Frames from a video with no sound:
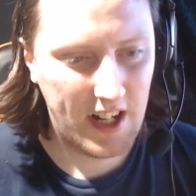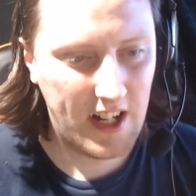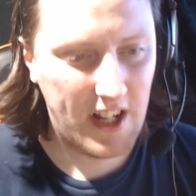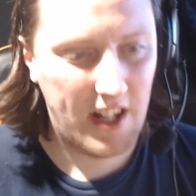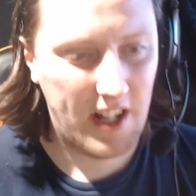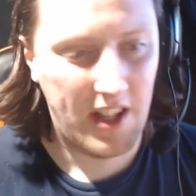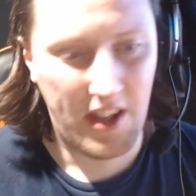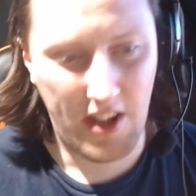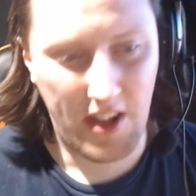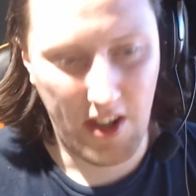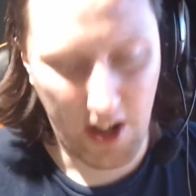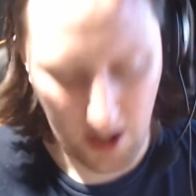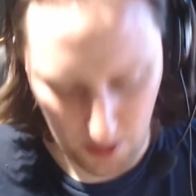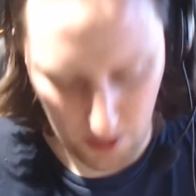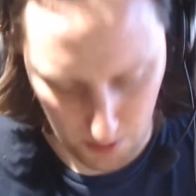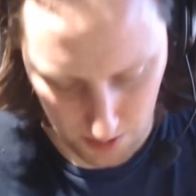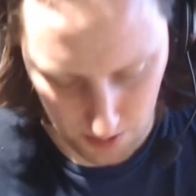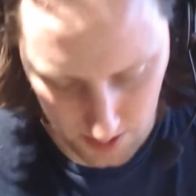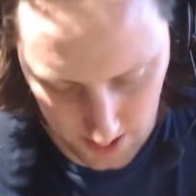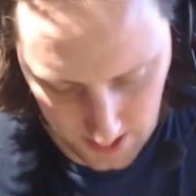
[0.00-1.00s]
No.
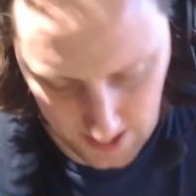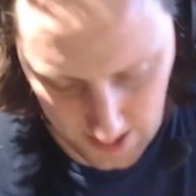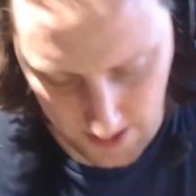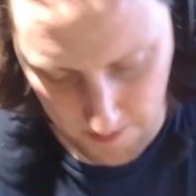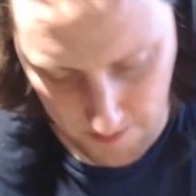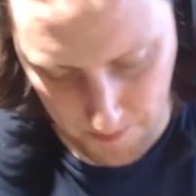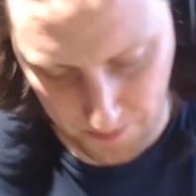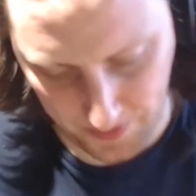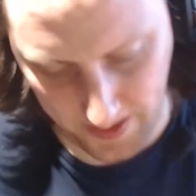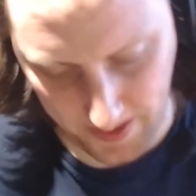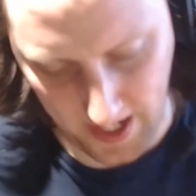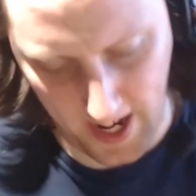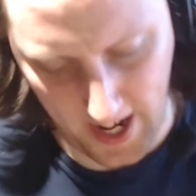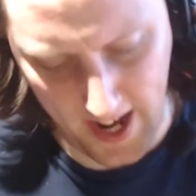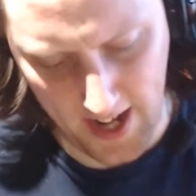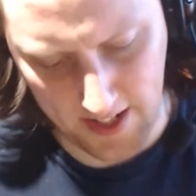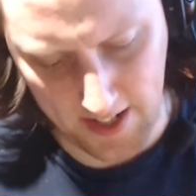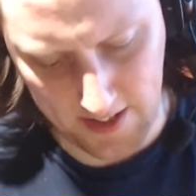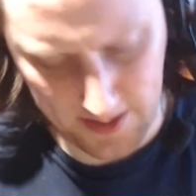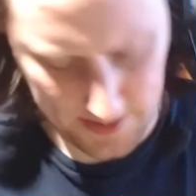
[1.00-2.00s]
I
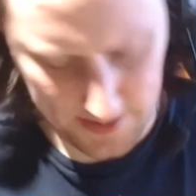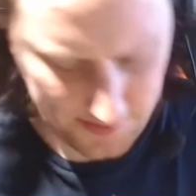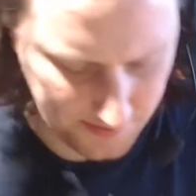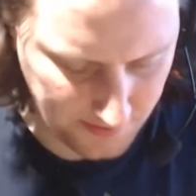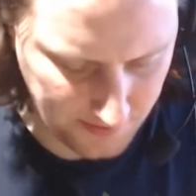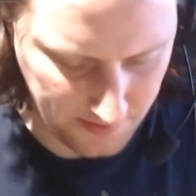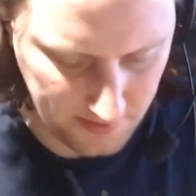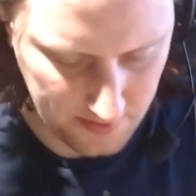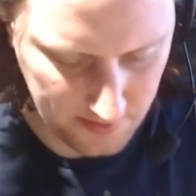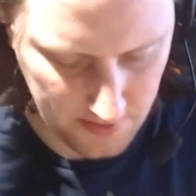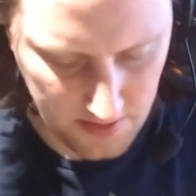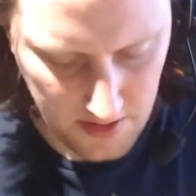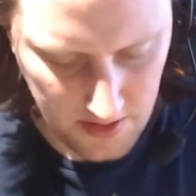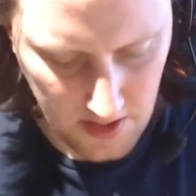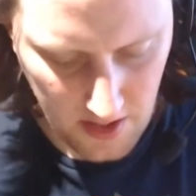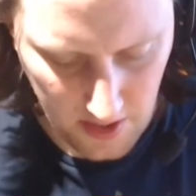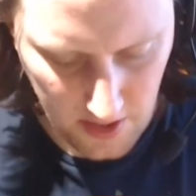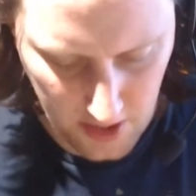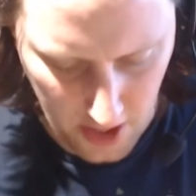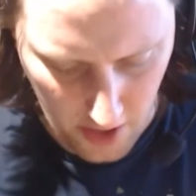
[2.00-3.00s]
had
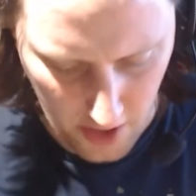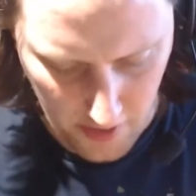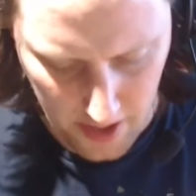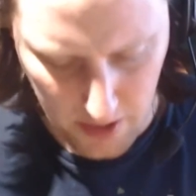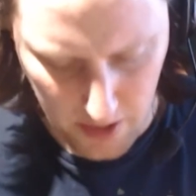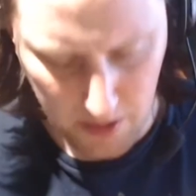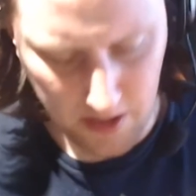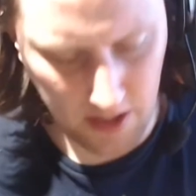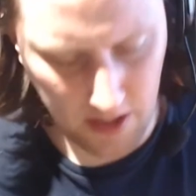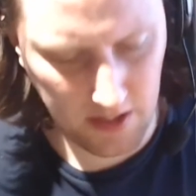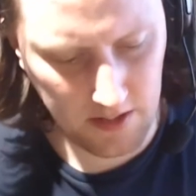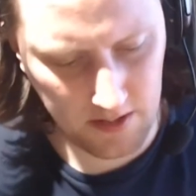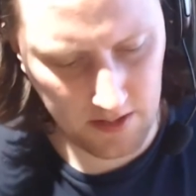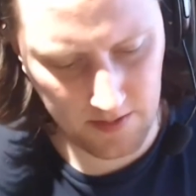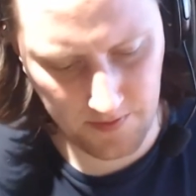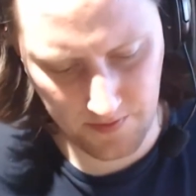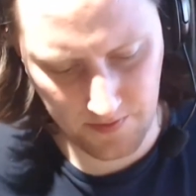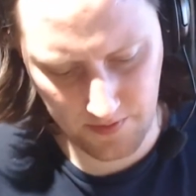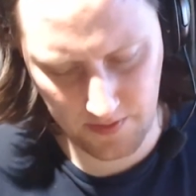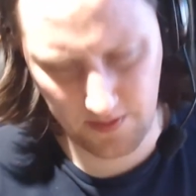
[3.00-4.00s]
curry udon.
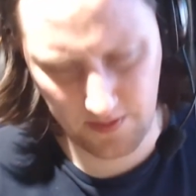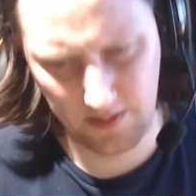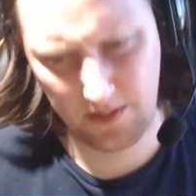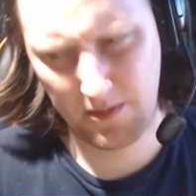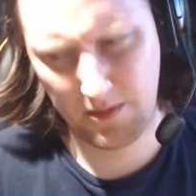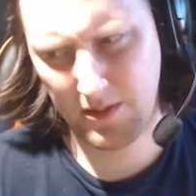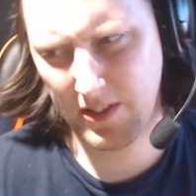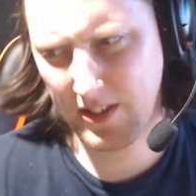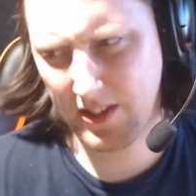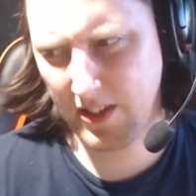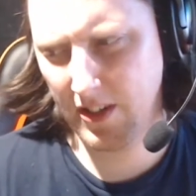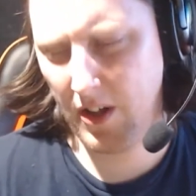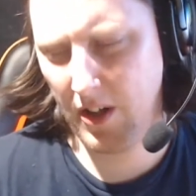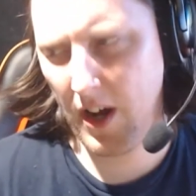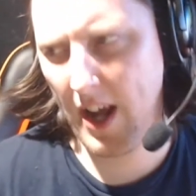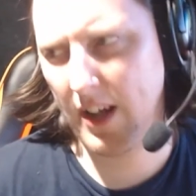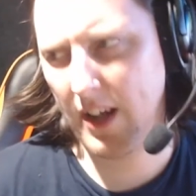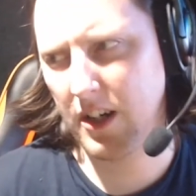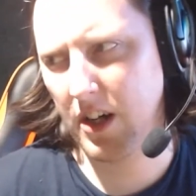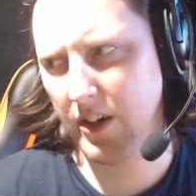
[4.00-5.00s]
No, I had
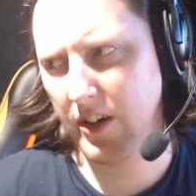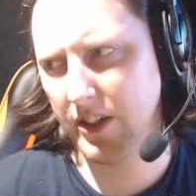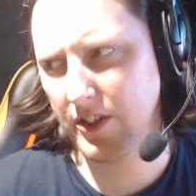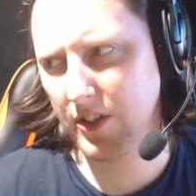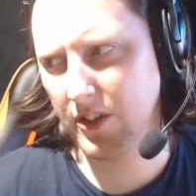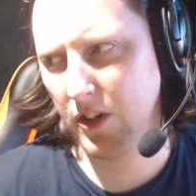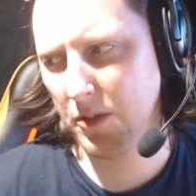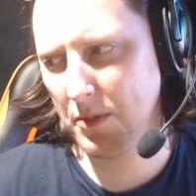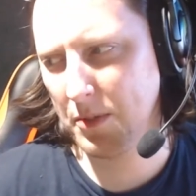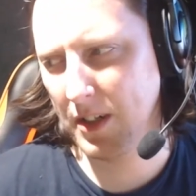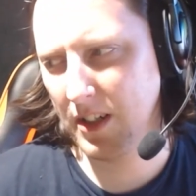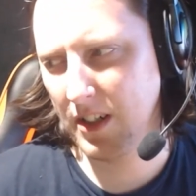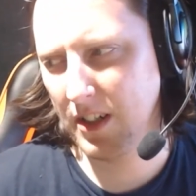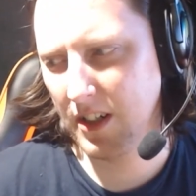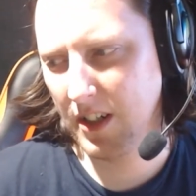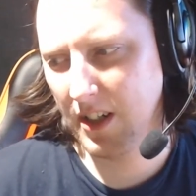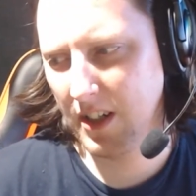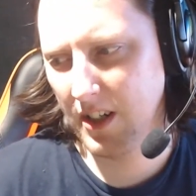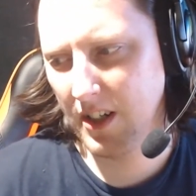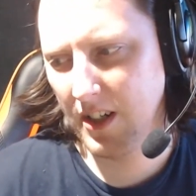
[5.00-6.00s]
curry soba.
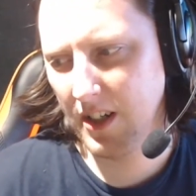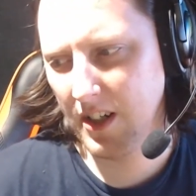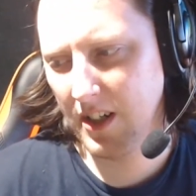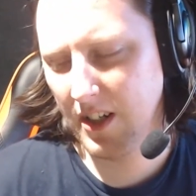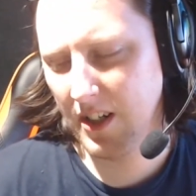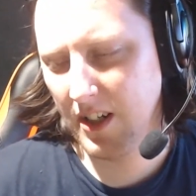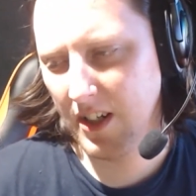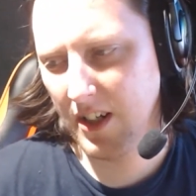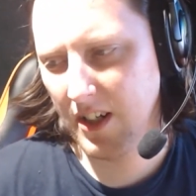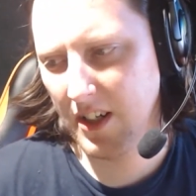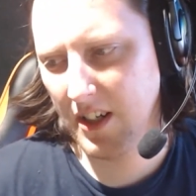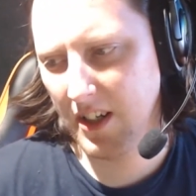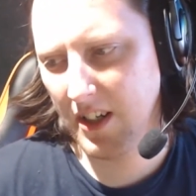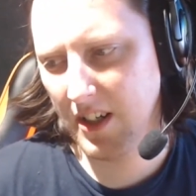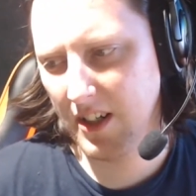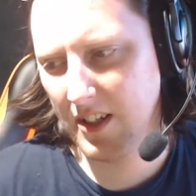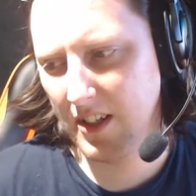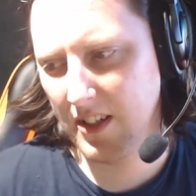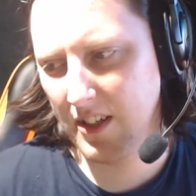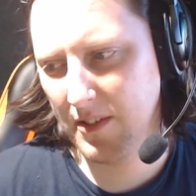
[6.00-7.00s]

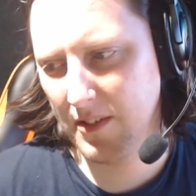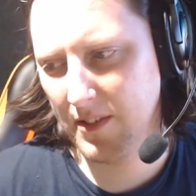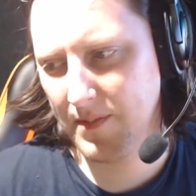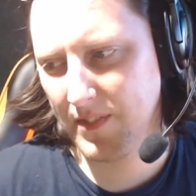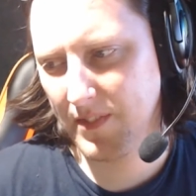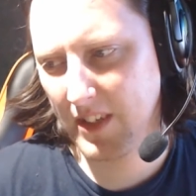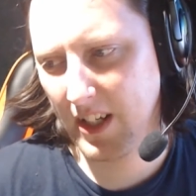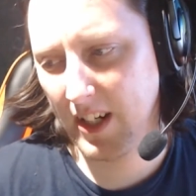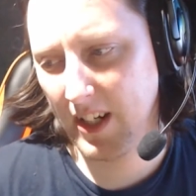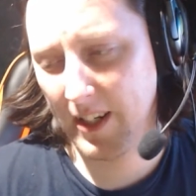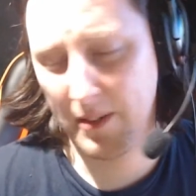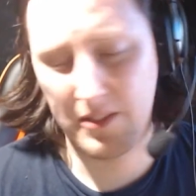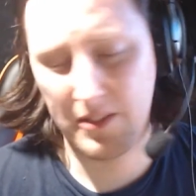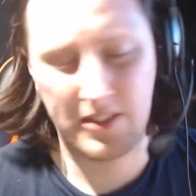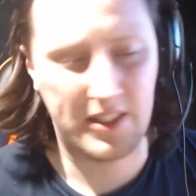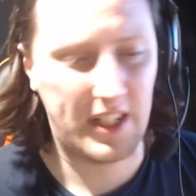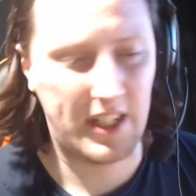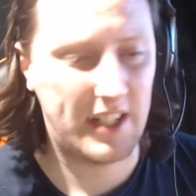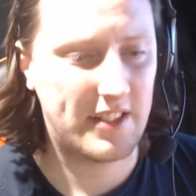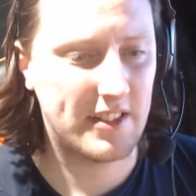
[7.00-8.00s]
And it was
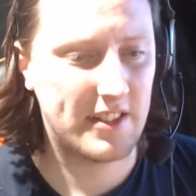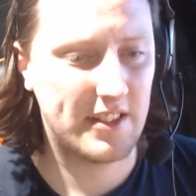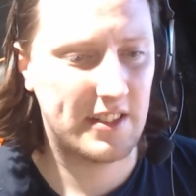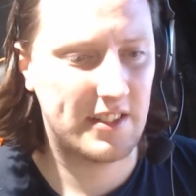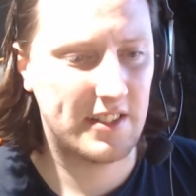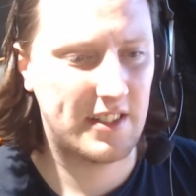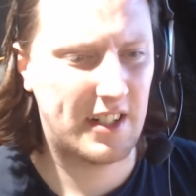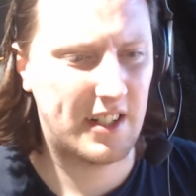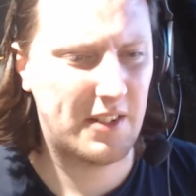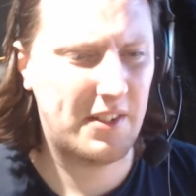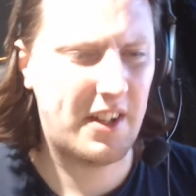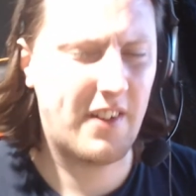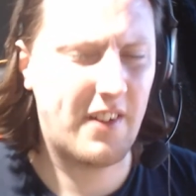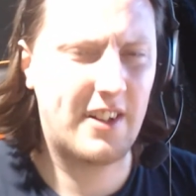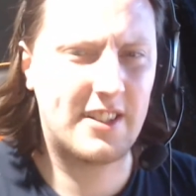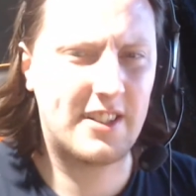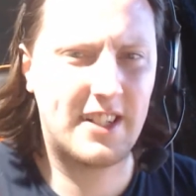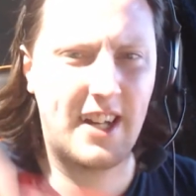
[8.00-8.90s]
decent. I don't think I've actually had